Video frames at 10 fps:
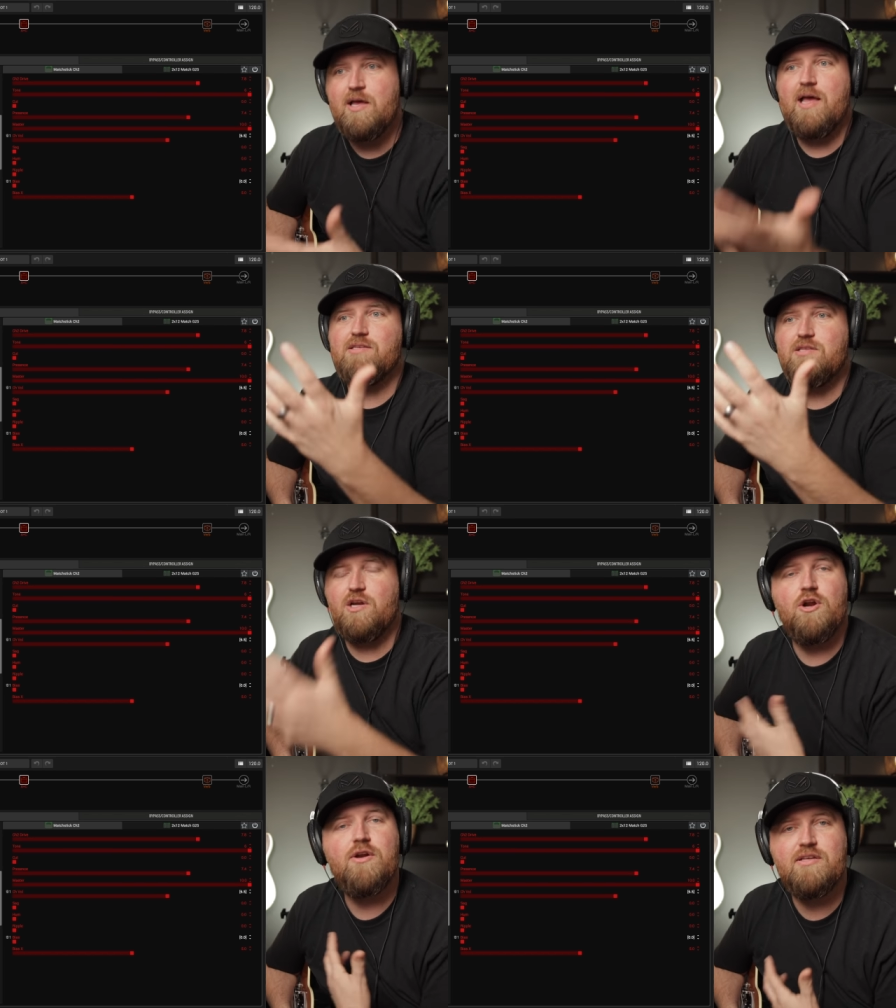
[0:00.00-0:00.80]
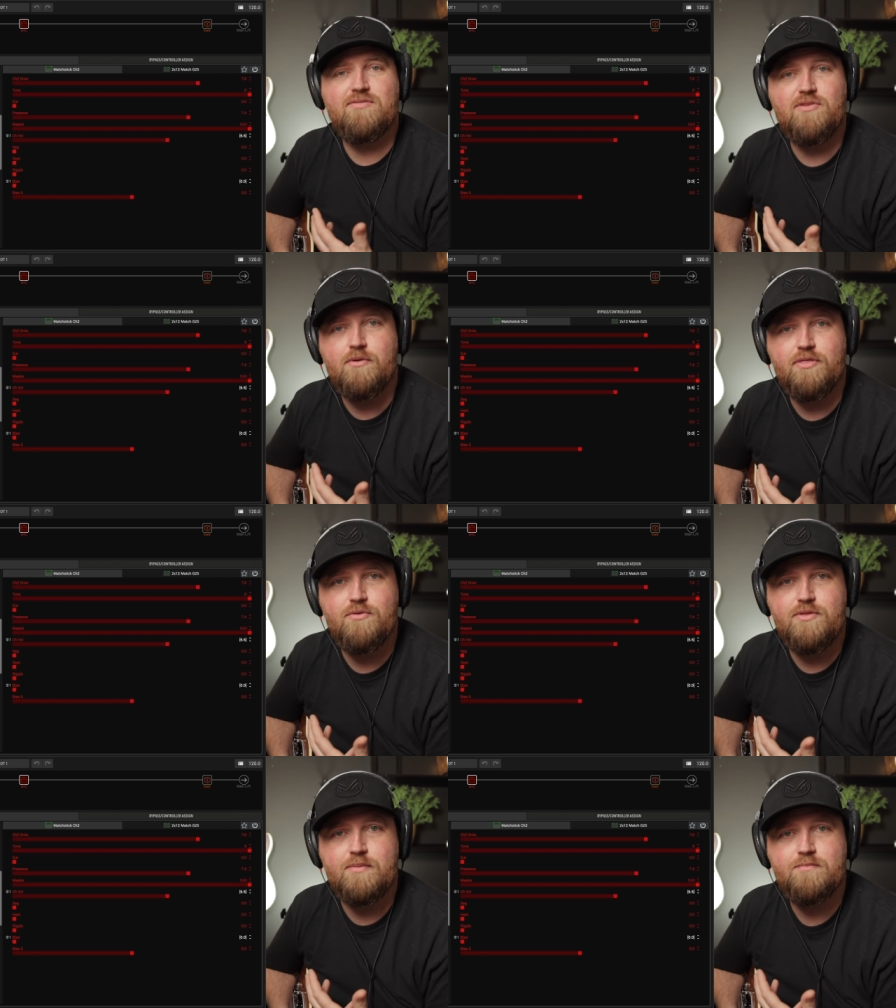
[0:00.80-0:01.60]
as the current is flowing
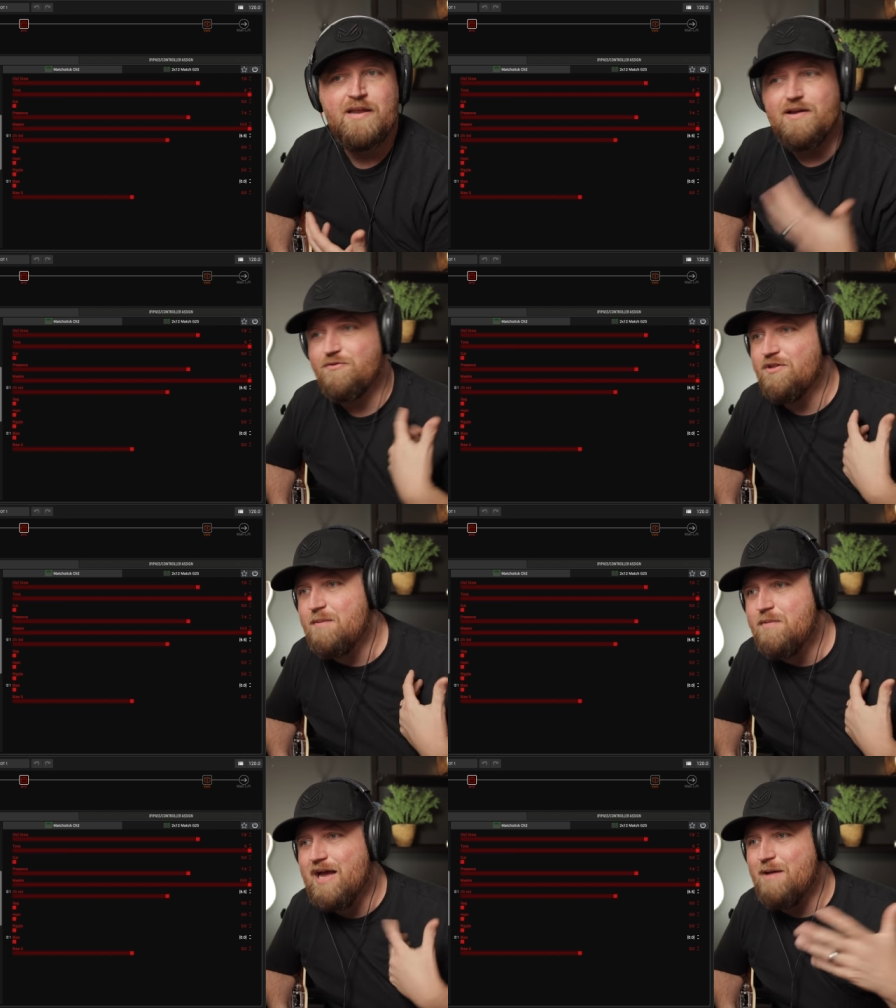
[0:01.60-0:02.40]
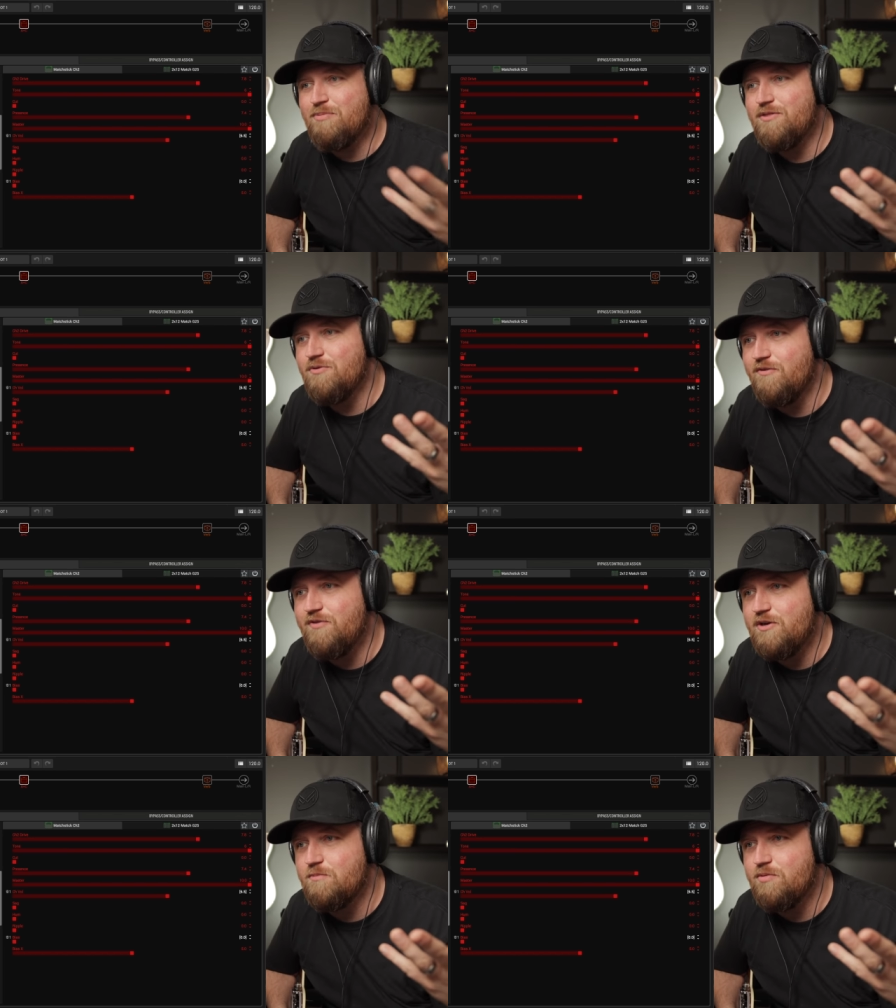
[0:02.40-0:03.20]
through them. Now, if you're like me, I played through a
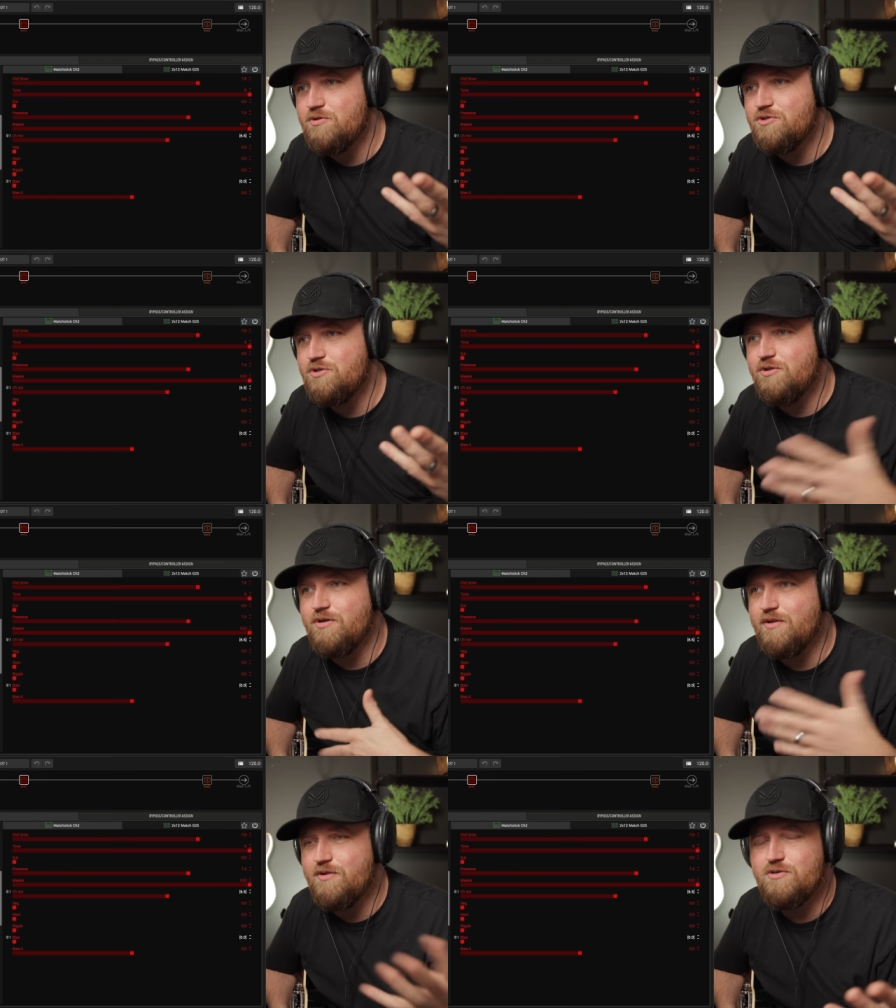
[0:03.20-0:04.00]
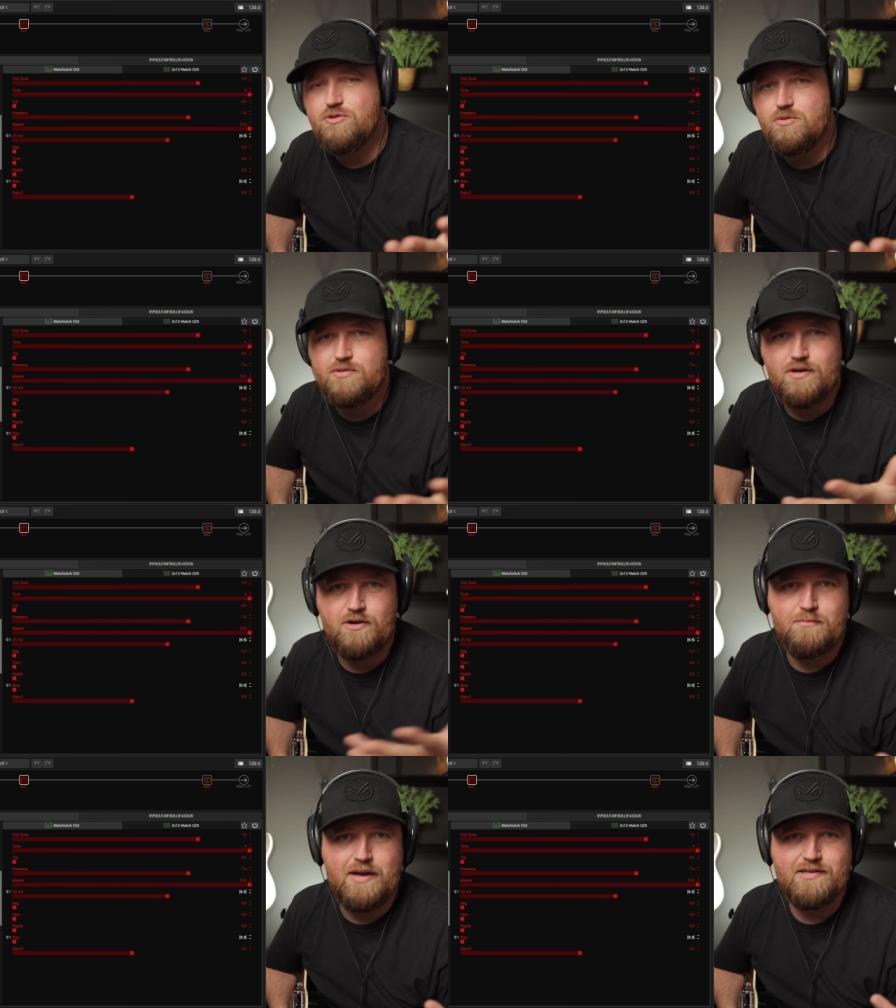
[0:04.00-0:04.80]
Fender Blues Junior, and those tubes
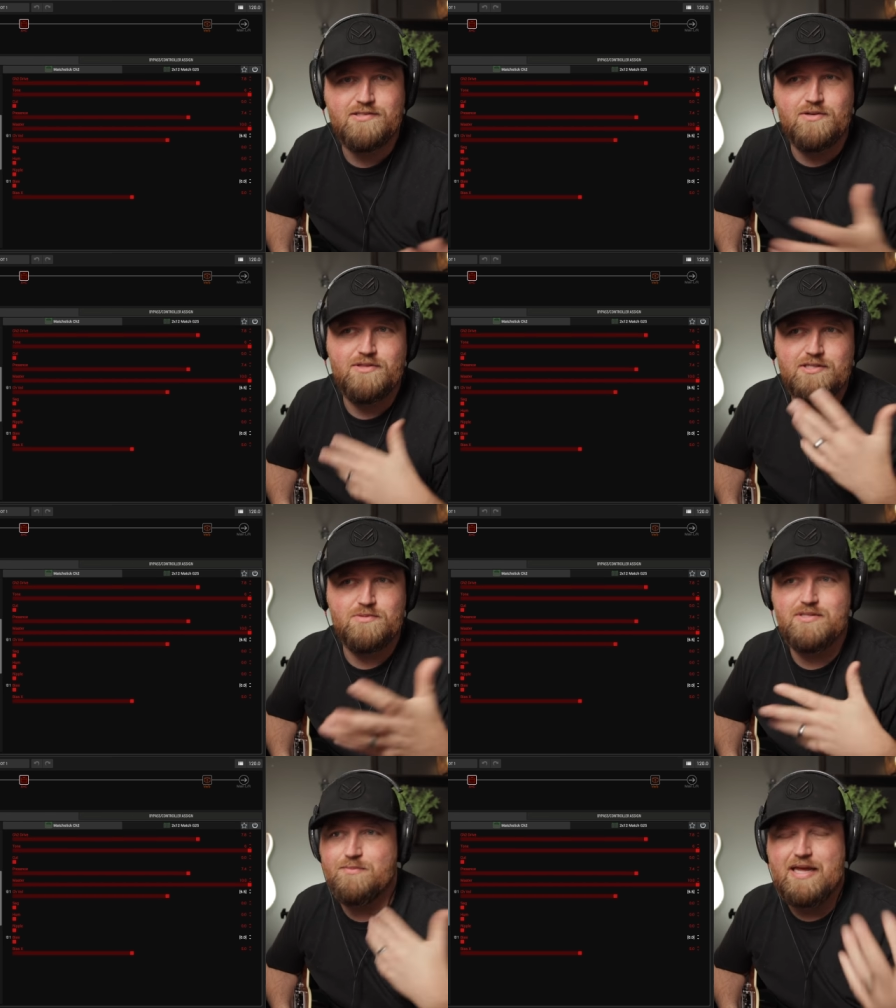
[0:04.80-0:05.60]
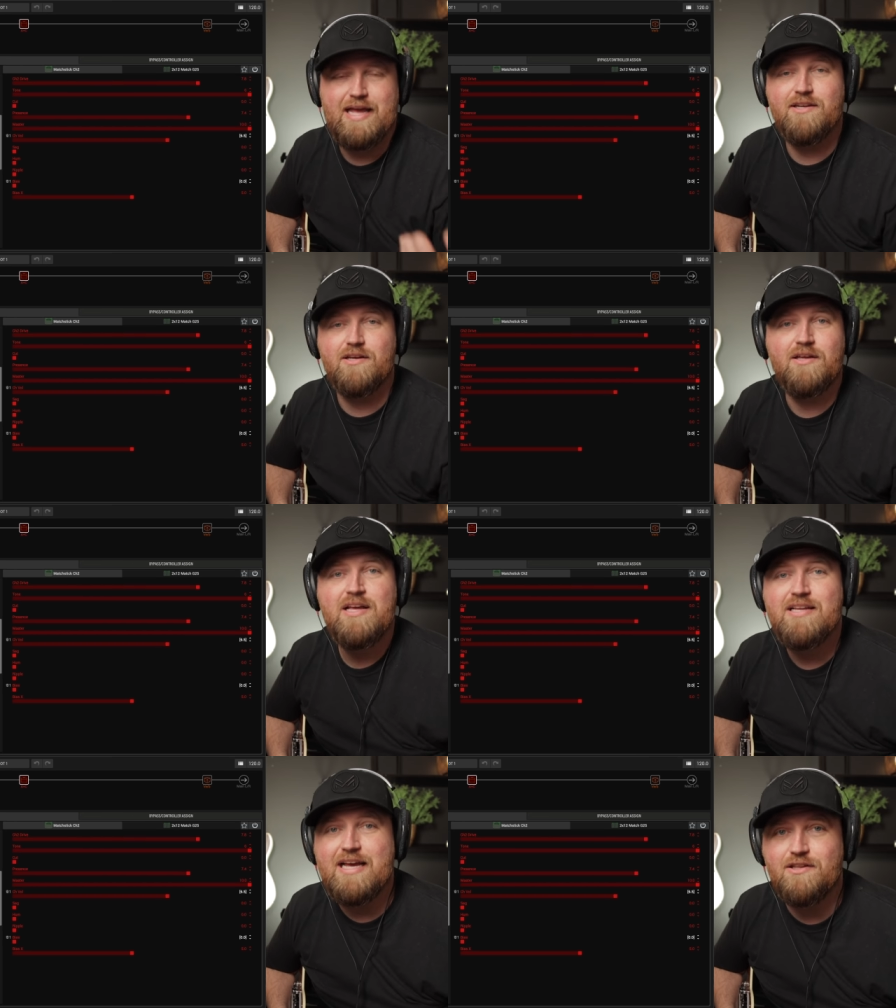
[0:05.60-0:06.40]
aren't biased, so this was something I had to
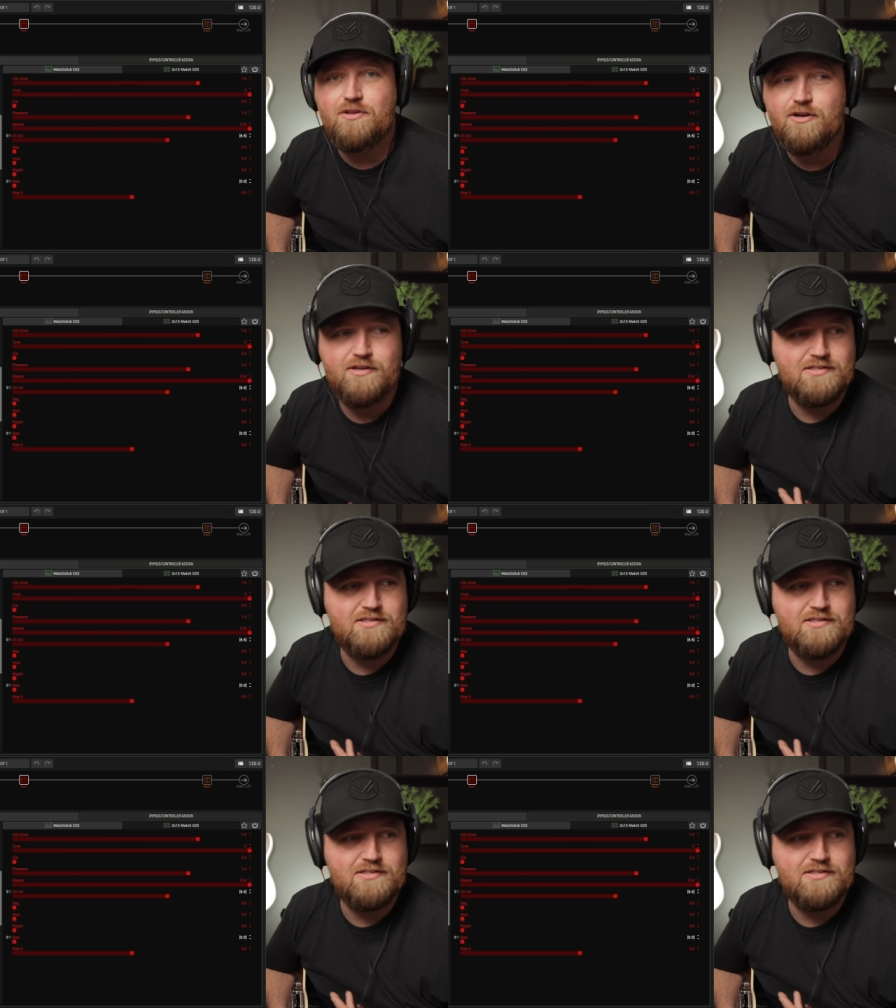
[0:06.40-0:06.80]
had to learn.